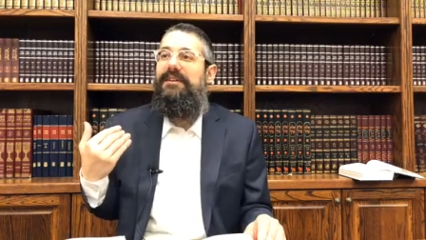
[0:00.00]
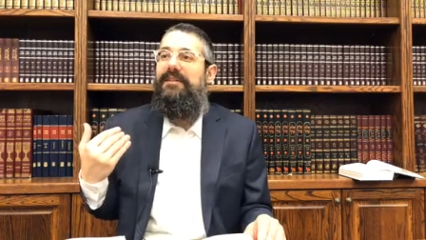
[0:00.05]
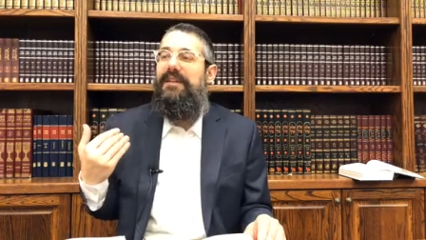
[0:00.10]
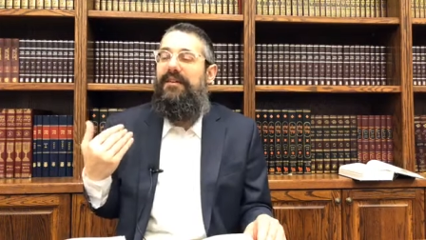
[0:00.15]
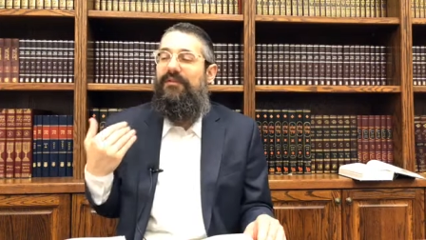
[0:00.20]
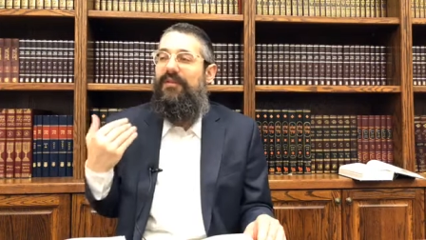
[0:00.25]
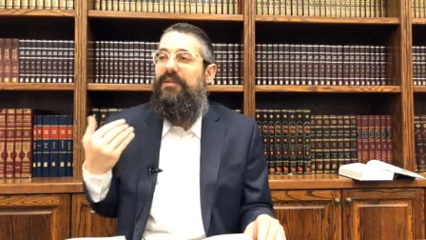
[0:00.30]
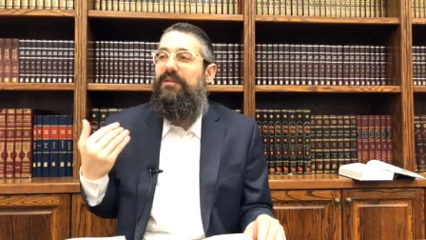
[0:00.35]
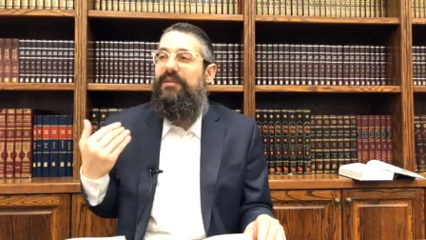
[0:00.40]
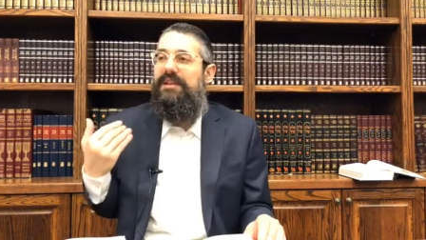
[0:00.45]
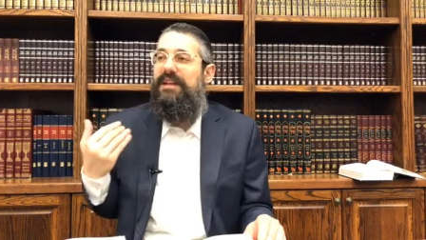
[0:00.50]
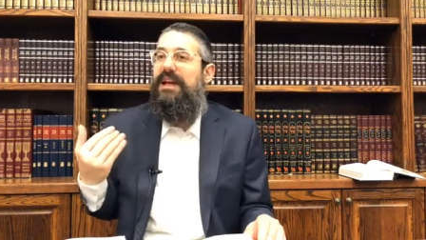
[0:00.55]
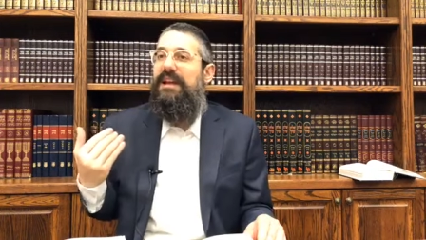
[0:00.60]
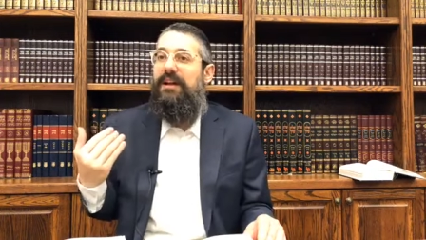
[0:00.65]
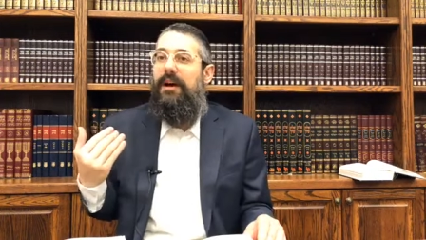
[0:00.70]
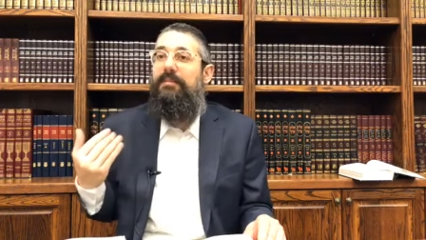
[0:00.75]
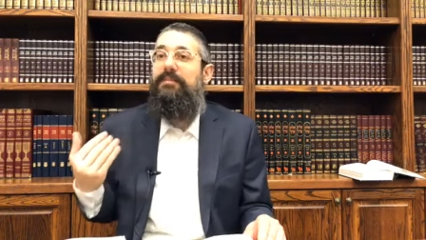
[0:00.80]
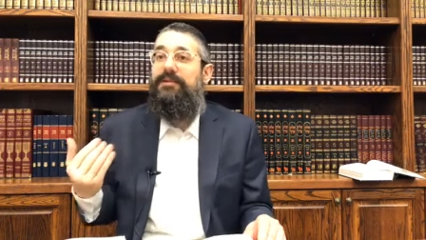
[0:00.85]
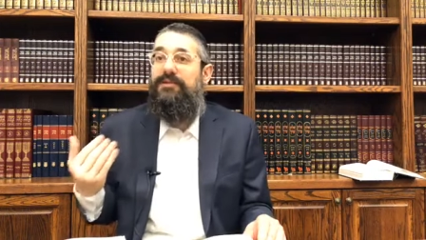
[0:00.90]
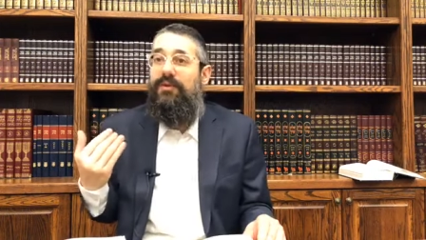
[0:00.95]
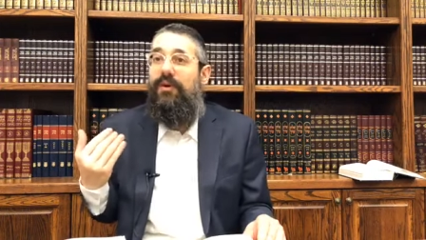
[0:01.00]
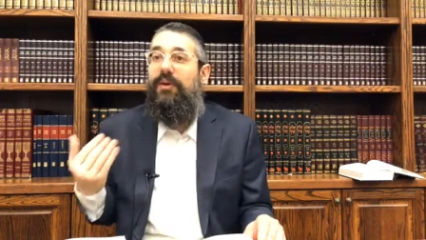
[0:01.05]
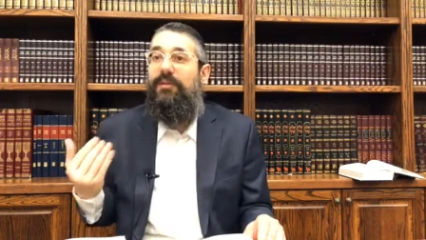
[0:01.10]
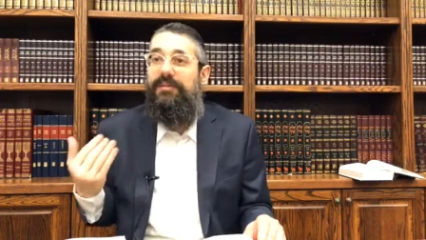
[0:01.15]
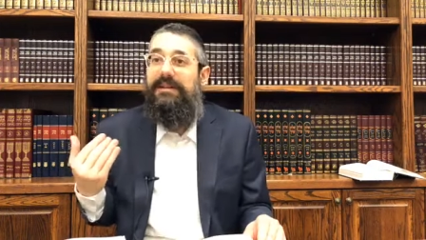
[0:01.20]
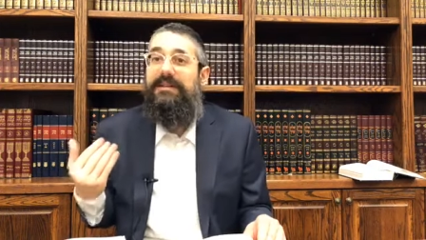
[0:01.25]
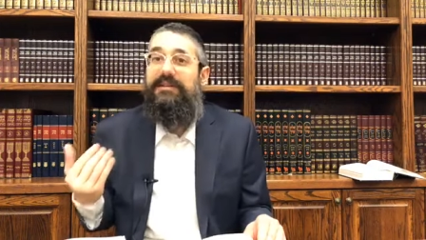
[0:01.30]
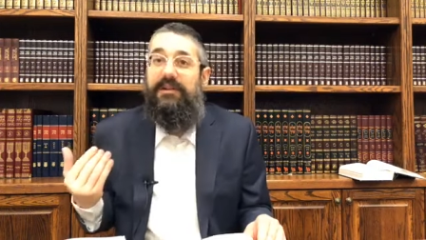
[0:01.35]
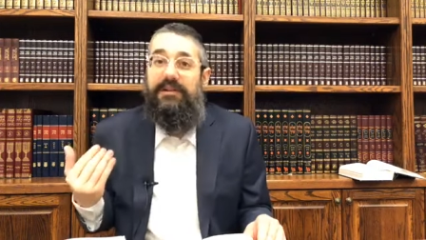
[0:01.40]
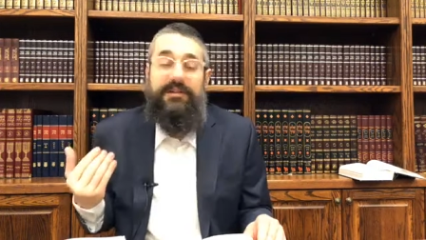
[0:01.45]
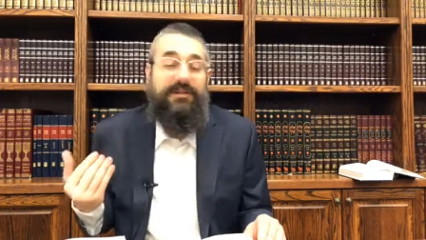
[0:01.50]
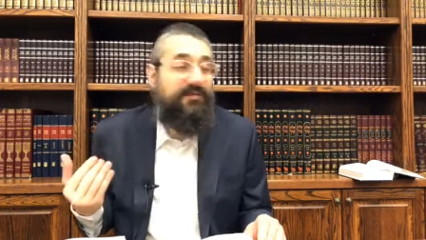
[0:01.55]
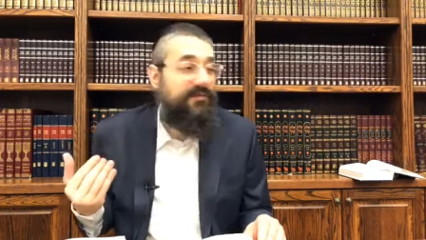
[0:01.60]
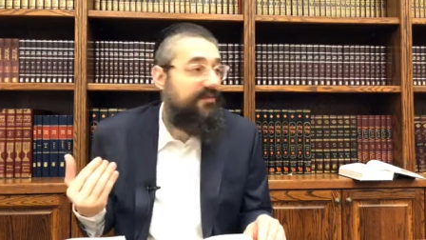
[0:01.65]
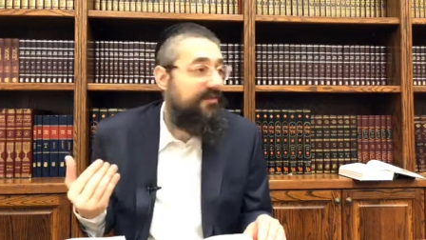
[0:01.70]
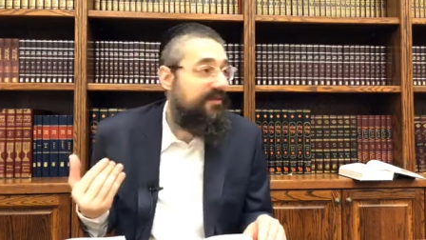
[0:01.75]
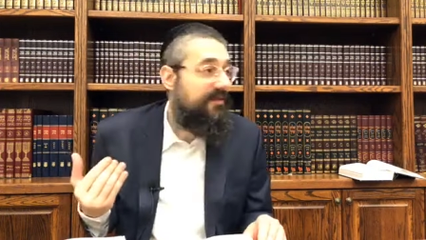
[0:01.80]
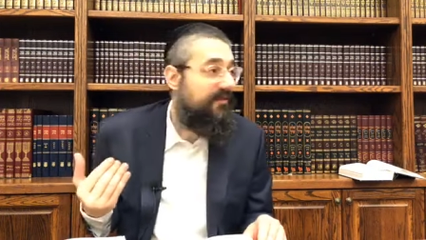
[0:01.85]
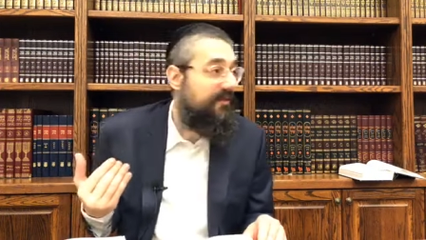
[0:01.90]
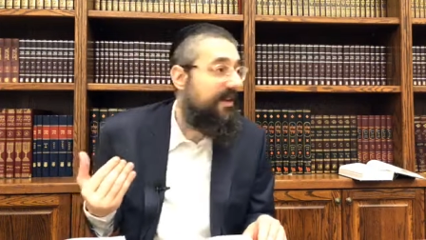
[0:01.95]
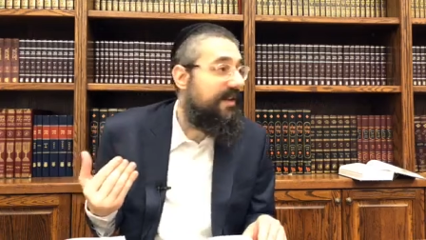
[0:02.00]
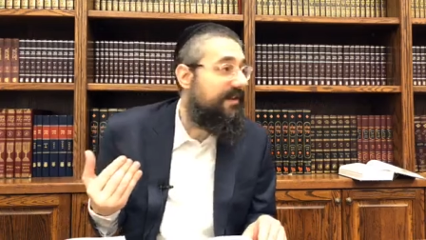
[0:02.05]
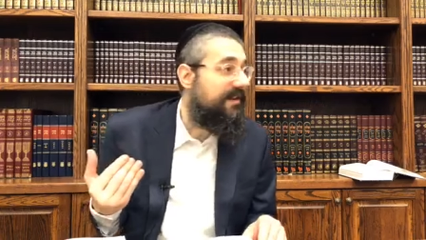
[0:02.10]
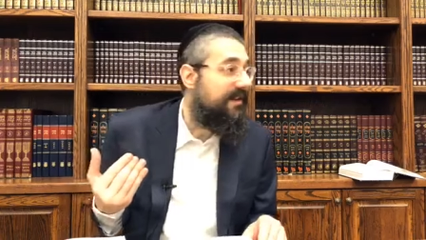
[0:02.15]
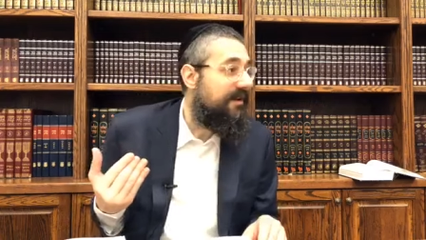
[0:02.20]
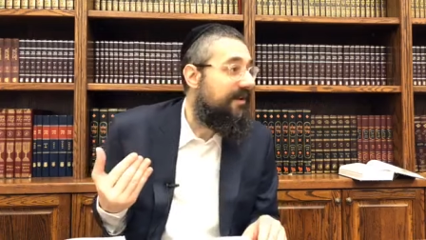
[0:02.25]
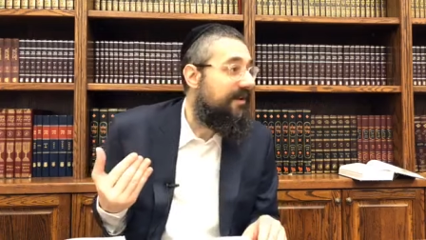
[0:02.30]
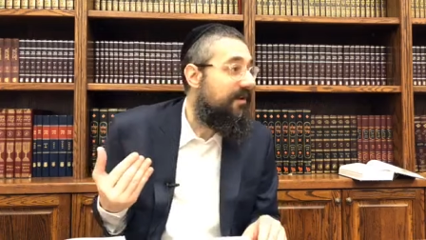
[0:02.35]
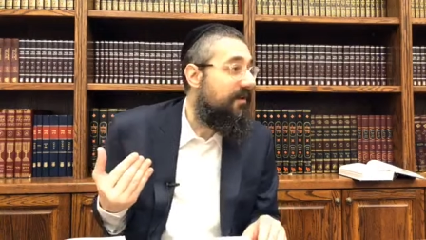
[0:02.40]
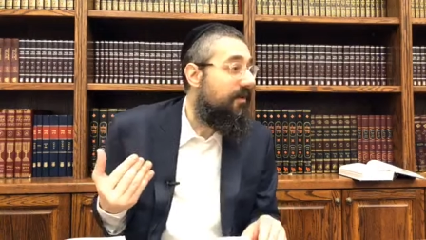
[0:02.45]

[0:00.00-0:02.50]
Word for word: If you would get absorbed into divinity